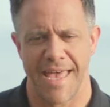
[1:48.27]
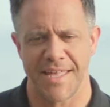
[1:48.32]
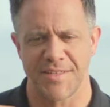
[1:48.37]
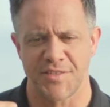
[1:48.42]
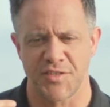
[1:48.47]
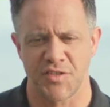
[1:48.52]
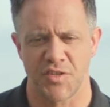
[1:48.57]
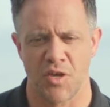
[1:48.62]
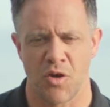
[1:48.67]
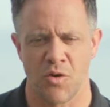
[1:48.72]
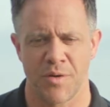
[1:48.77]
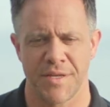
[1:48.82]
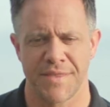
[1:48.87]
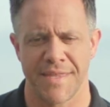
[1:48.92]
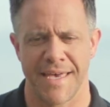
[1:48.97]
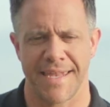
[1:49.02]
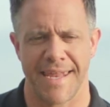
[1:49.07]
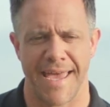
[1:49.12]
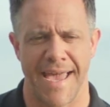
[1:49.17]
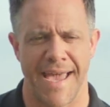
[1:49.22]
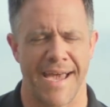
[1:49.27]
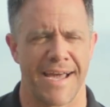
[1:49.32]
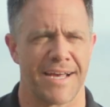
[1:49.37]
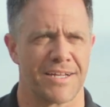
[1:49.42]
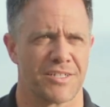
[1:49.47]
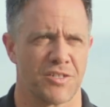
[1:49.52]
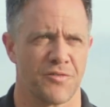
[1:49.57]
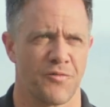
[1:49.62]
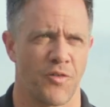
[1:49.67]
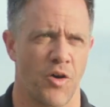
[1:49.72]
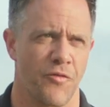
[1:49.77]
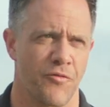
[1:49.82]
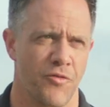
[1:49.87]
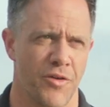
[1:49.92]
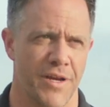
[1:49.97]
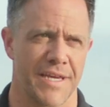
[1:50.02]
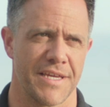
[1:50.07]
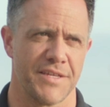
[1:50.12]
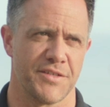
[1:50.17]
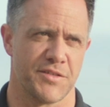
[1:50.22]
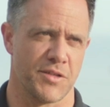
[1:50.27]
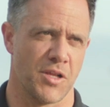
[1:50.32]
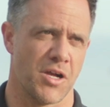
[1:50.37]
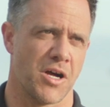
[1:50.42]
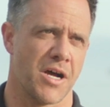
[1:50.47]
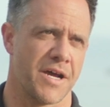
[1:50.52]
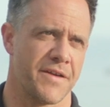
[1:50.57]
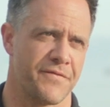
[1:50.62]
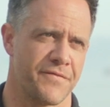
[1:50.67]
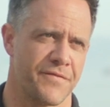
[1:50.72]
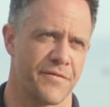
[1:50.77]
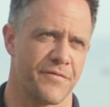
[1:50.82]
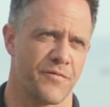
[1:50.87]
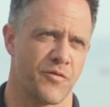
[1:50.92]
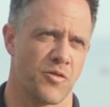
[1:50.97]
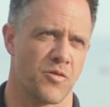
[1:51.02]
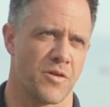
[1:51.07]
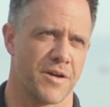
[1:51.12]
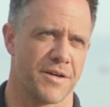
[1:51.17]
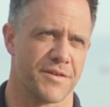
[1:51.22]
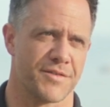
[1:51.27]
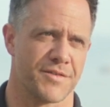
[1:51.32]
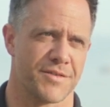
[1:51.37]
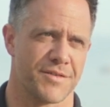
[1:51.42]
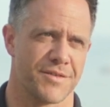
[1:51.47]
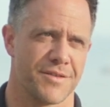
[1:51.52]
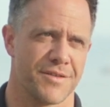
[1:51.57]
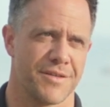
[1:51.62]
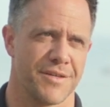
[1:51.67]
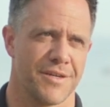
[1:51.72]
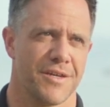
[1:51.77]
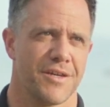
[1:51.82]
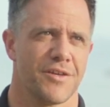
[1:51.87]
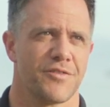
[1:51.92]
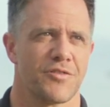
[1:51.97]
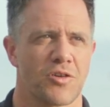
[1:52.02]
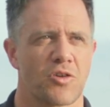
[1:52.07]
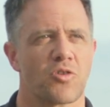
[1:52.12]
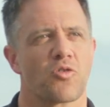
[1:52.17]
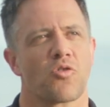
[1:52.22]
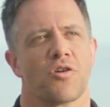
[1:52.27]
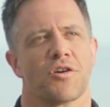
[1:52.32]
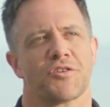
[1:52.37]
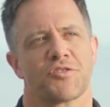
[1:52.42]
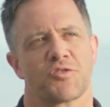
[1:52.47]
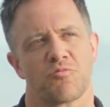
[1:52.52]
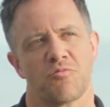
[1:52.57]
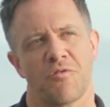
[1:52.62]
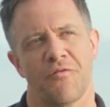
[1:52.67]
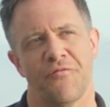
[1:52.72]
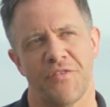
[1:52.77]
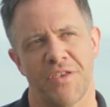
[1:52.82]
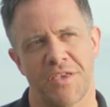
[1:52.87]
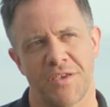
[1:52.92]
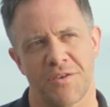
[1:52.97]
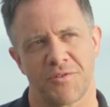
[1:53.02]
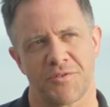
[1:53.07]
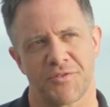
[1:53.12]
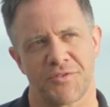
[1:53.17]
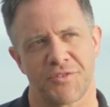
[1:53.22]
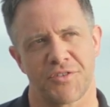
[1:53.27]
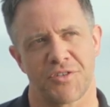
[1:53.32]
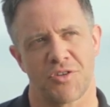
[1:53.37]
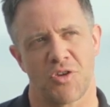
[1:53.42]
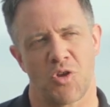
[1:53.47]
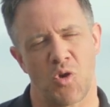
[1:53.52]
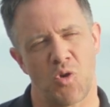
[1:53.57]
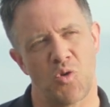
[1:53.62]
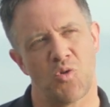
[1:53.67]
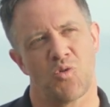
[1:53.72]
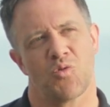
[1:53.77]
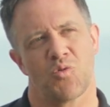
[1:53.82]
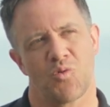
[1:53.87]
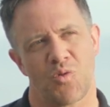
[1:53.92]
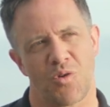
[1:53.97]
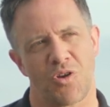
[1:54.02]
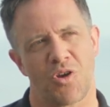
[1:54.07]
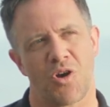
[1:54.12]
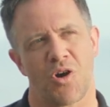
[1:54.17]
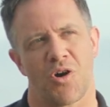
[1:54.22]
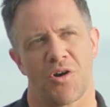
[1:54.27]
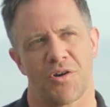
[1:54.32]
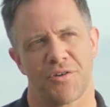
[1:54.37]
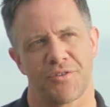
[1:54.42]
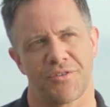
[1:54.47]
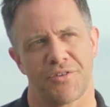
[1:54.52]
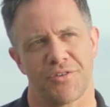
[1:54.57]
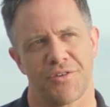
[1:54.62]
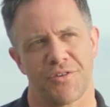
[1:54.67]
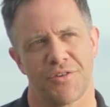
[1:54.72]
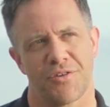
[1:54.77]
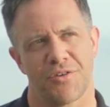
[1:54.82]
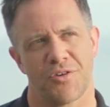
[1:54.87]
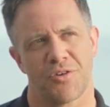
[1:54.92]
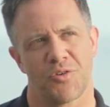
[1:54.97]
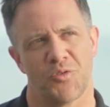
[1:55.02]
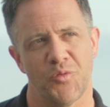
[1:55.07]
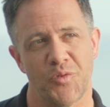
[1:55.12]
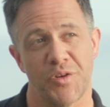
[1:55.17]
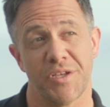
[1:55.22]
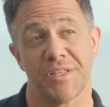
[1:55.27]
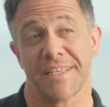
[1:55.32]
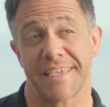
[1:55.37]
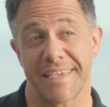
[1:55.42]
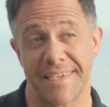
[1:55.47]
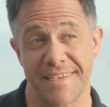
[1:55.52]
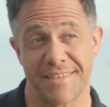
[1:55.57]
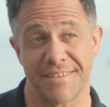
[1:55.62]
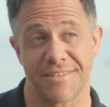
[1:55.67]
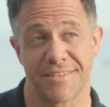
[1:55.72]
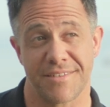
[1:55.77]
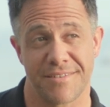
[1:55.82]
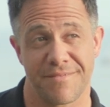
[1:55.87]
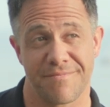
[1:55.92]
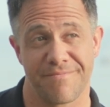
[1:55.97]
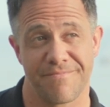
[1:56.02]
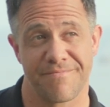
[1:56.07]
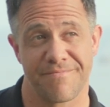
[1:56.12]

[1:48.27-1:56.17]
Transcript: And so, in that act of offering his life for us, the cross reveals who God really is.